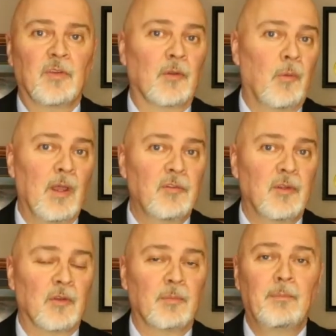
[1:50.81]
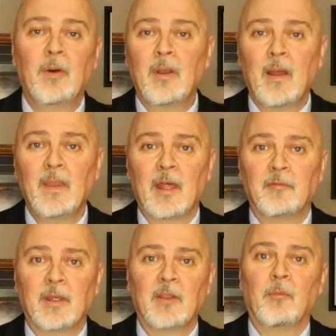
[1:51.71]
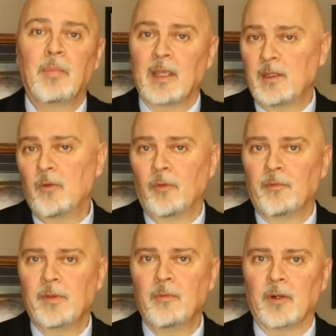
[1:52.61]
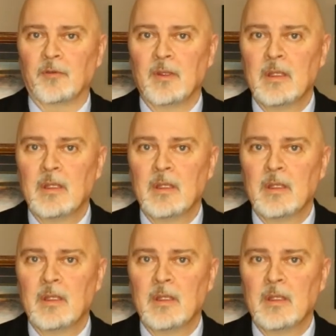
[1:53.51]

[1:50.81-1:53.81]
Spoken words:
and questions put on that video by you, the viewers.